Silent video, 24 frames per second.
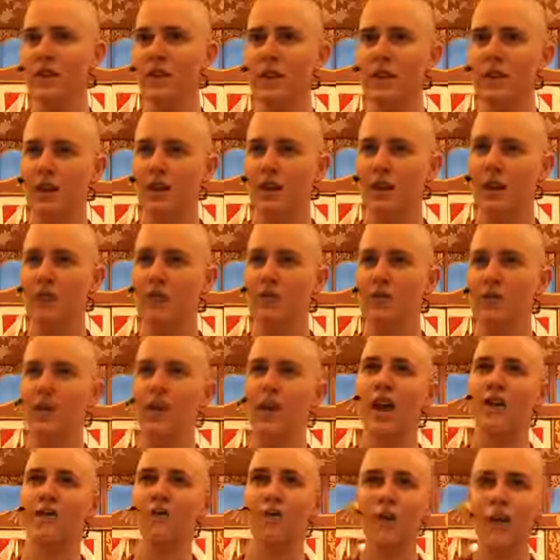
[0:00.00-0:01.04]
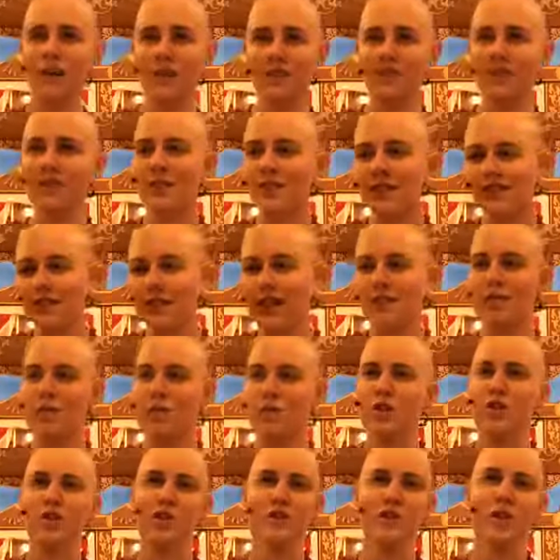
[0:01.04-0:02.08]
Yeah, so you have one level
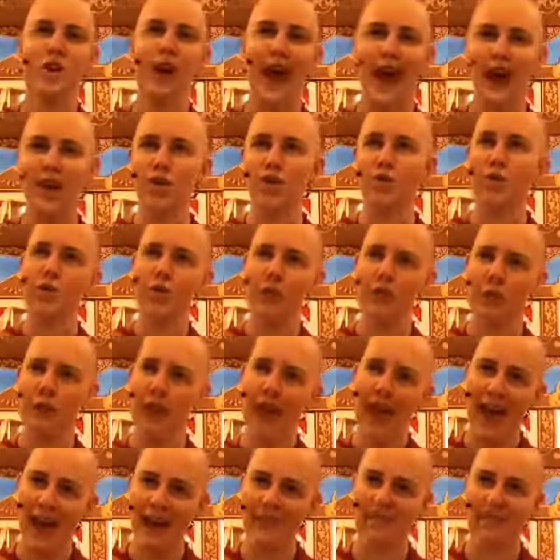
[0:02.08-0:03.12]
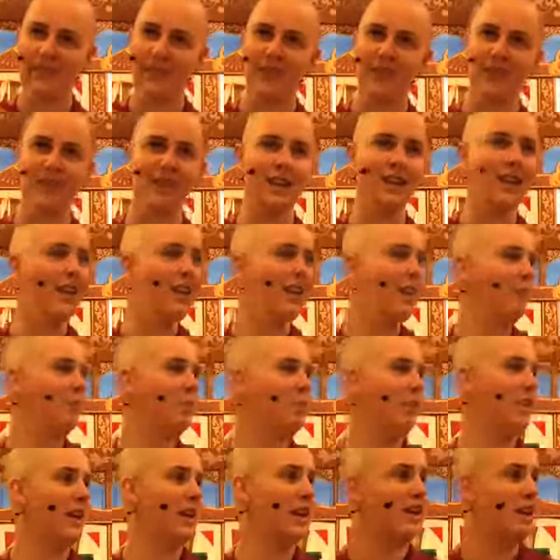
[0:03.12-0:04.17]
which is your actual capacity, but
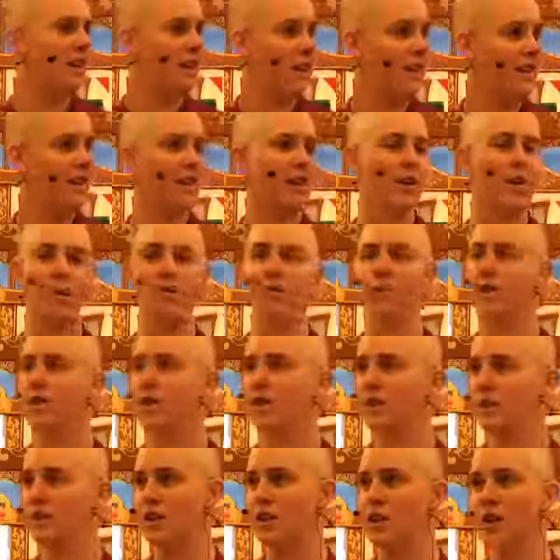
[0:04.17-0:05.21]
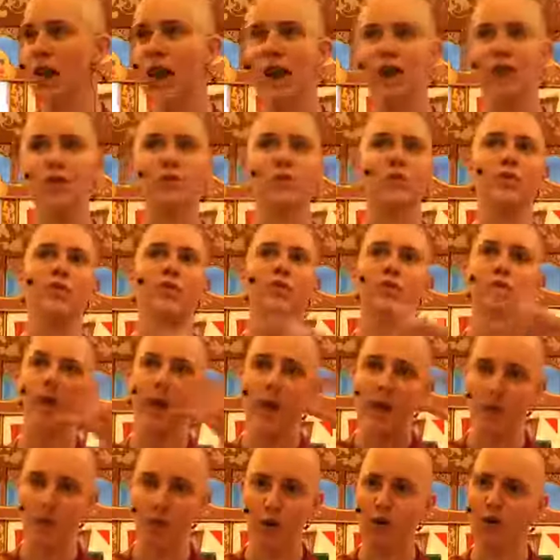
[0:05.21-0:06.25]
then another which is your actual
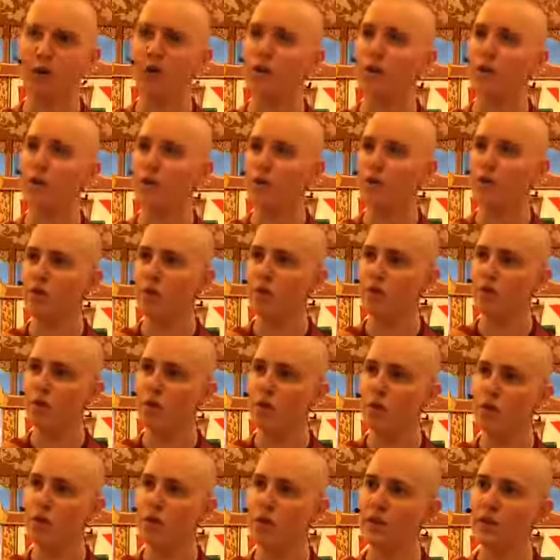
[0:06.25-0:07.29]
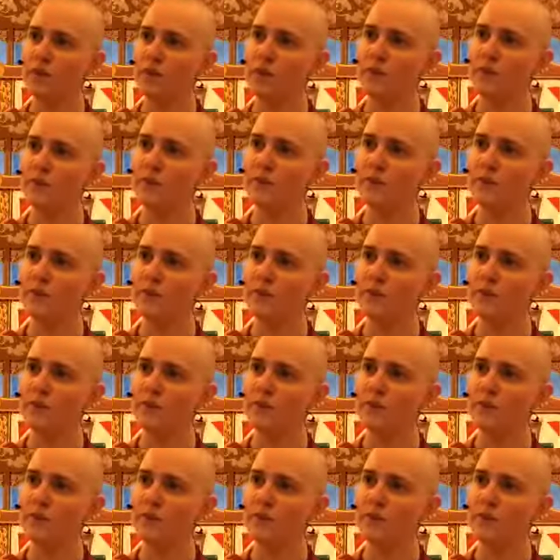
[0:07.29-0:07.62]
framework that you're moving towards.